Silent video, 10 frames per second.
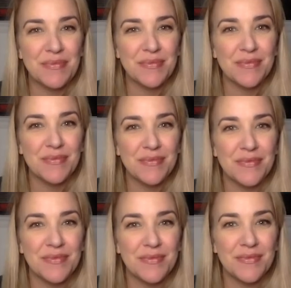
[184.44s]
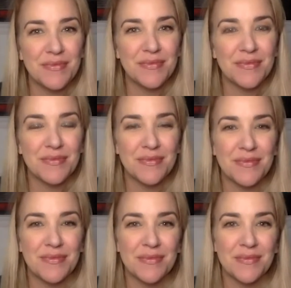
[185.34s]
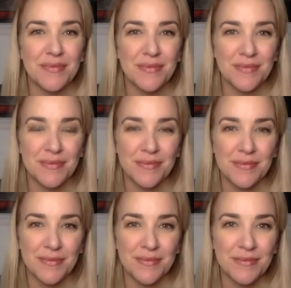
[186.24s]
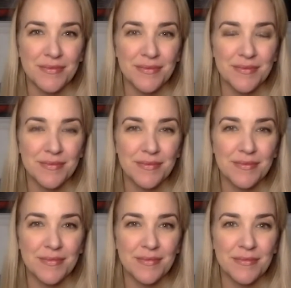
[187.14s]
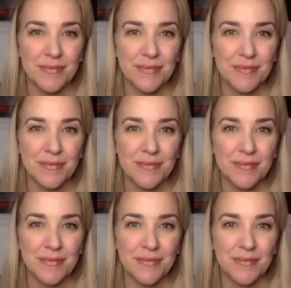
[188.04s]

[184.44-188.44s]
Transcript: [no speech]